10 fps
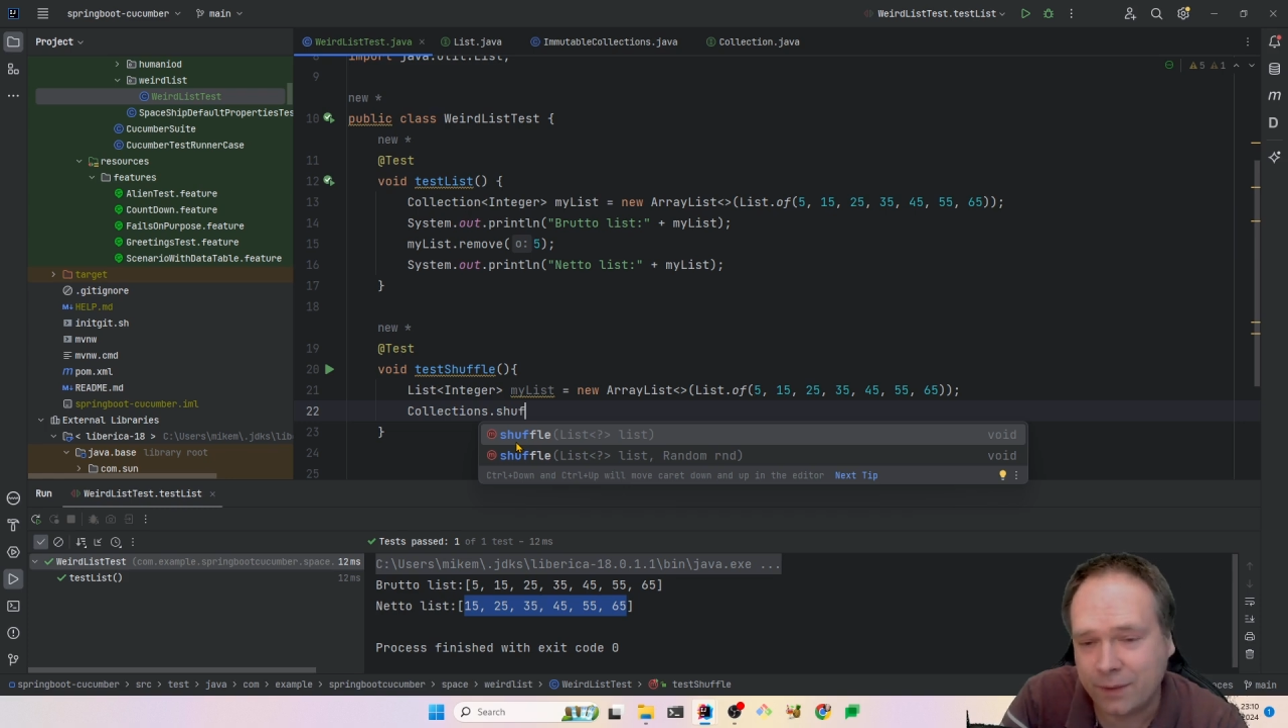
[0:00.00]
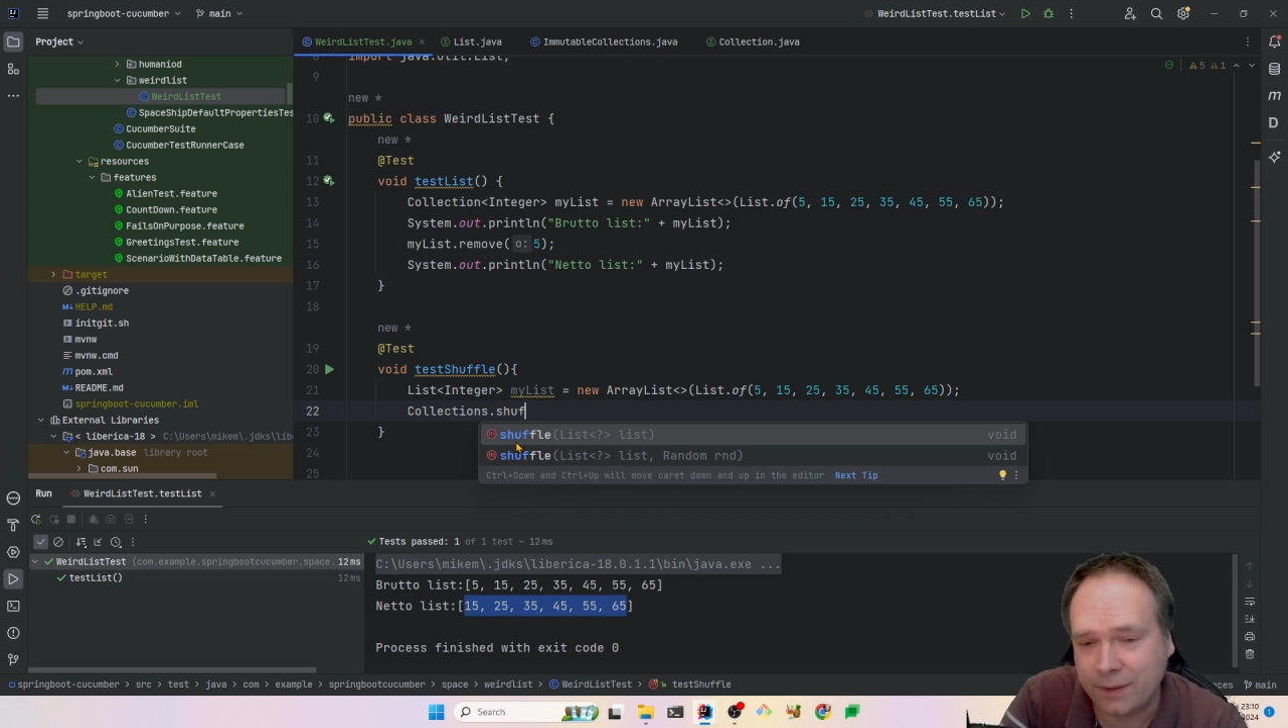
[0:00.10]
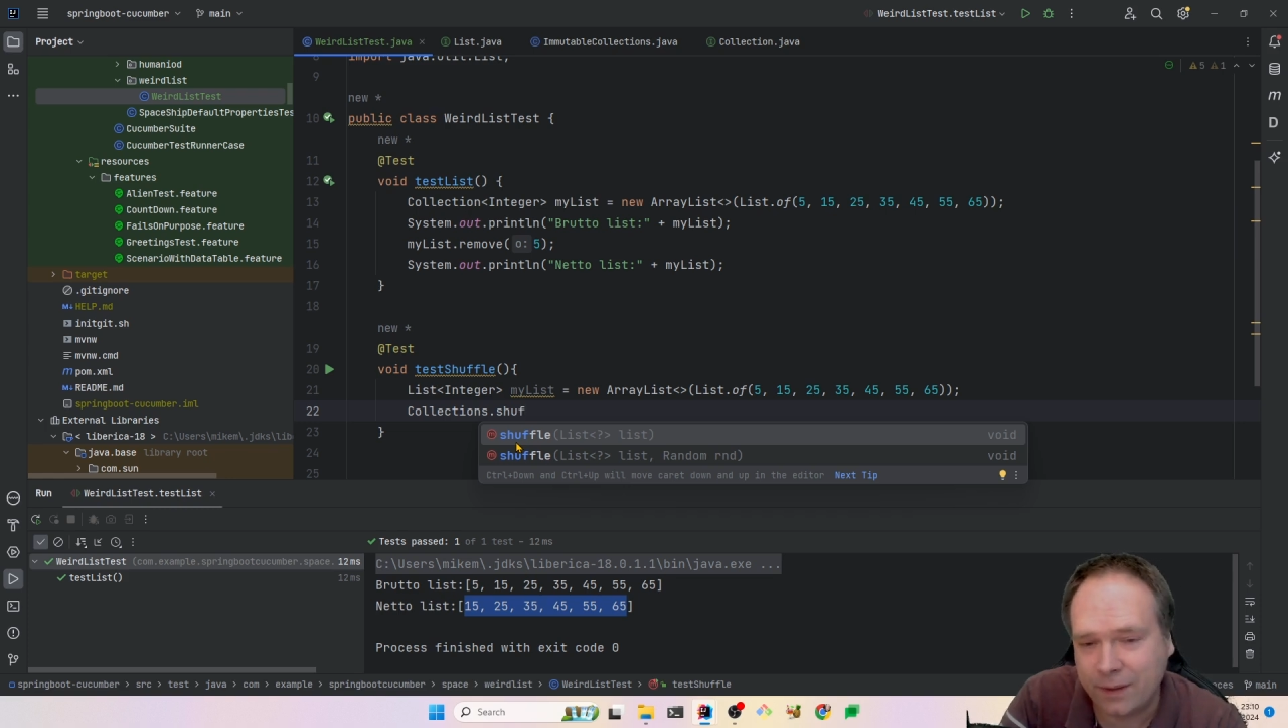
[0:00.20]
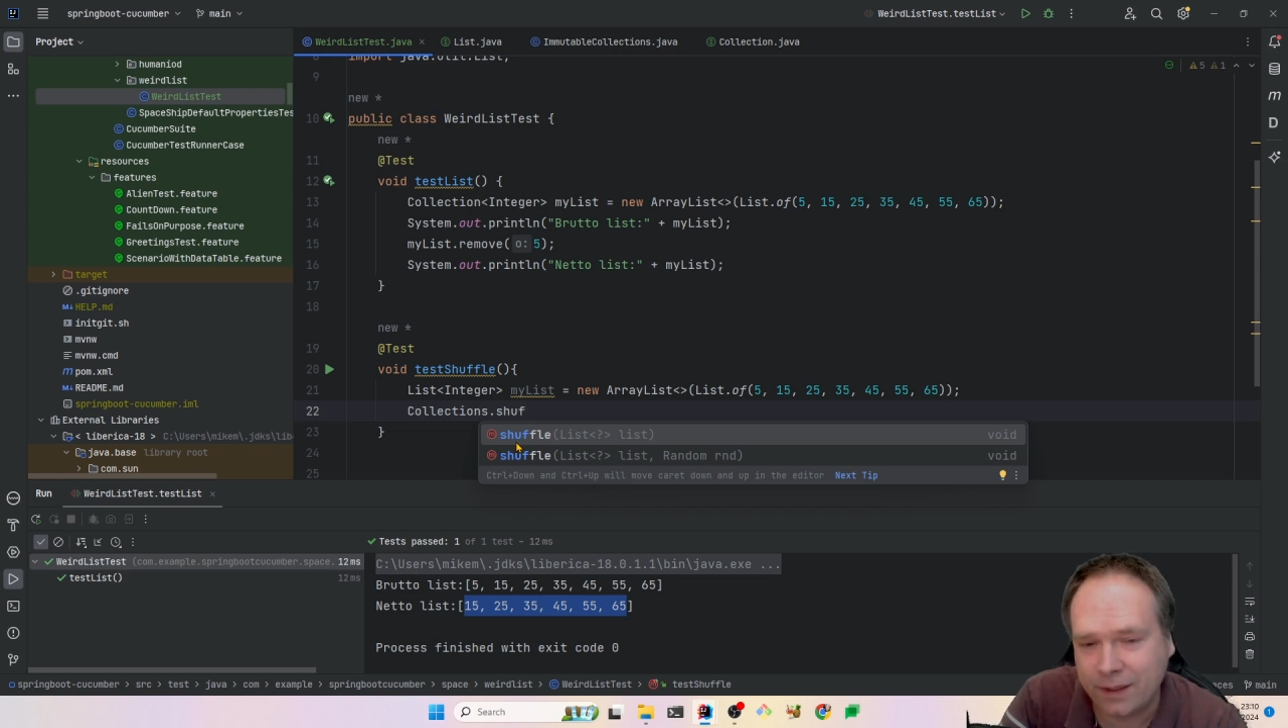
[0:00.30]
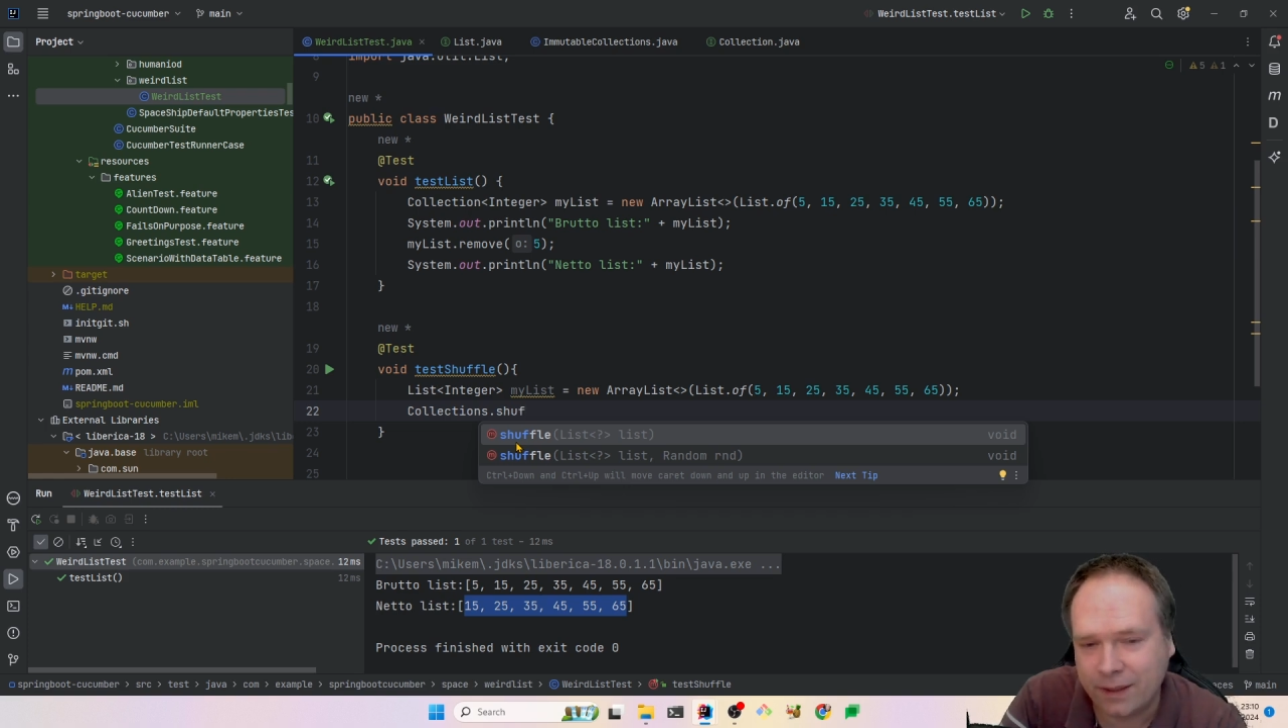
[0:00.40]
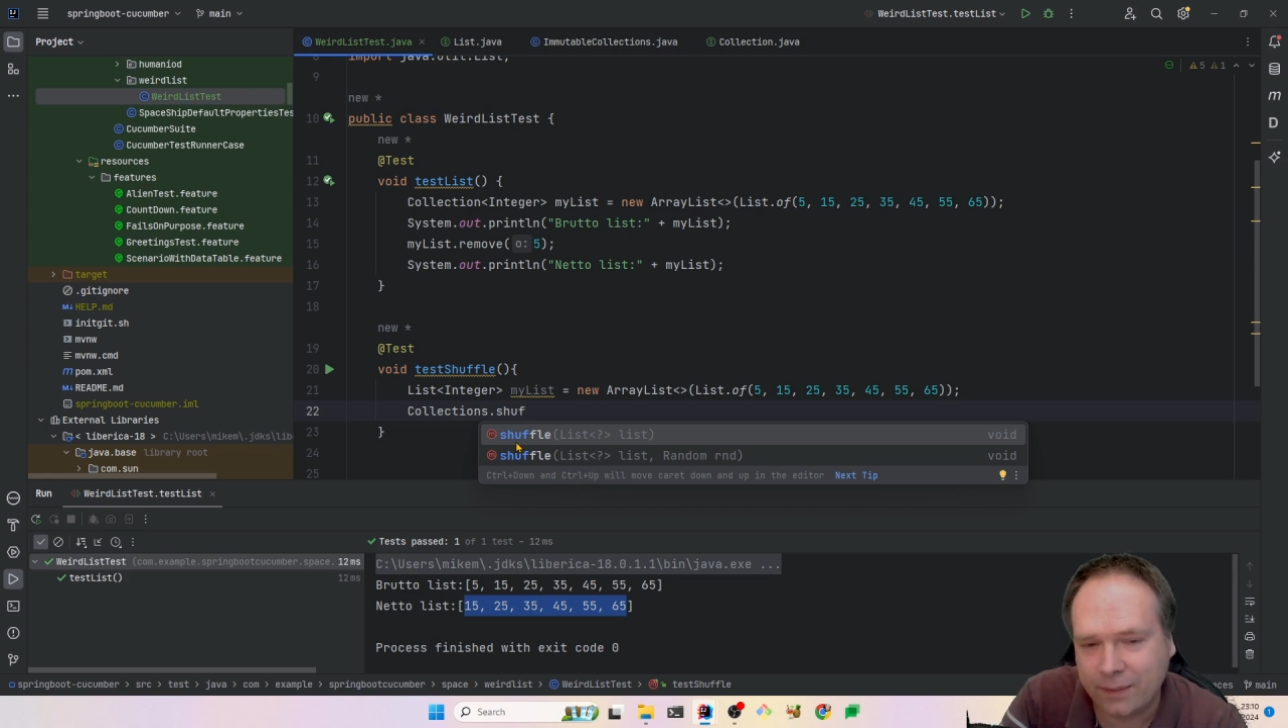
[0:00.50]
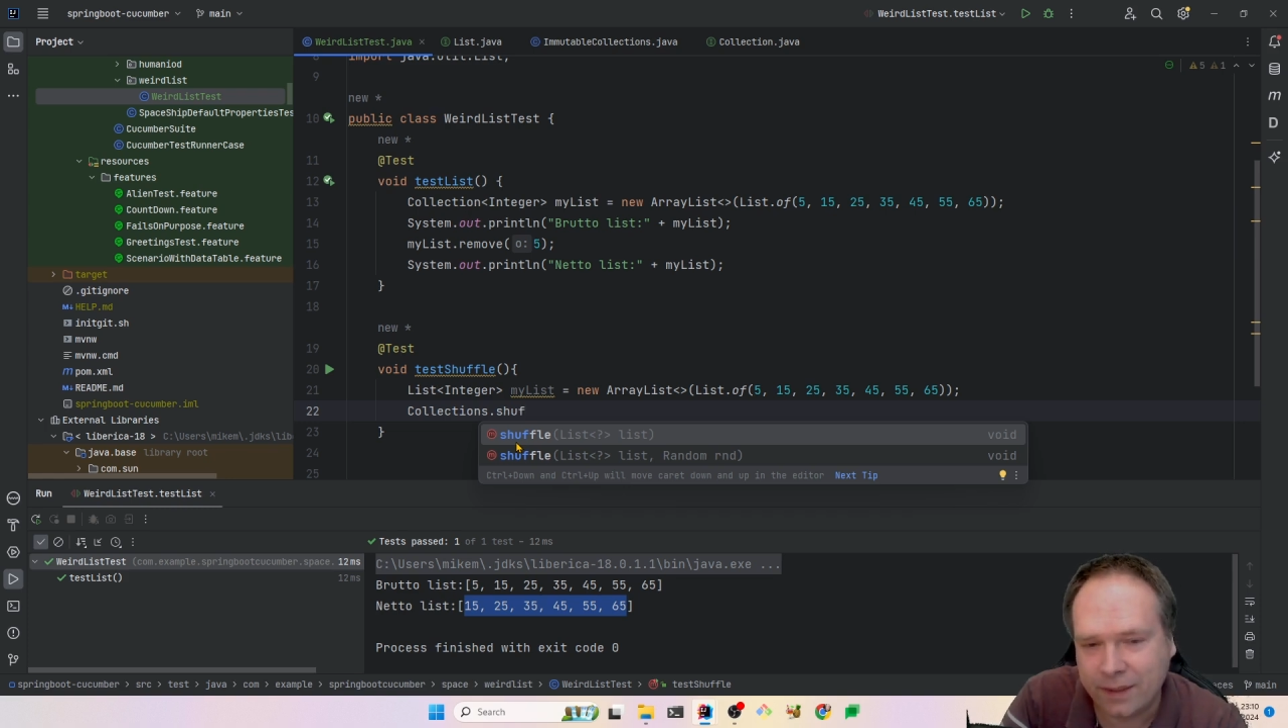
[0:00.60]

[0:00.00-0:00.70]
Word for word: what uh,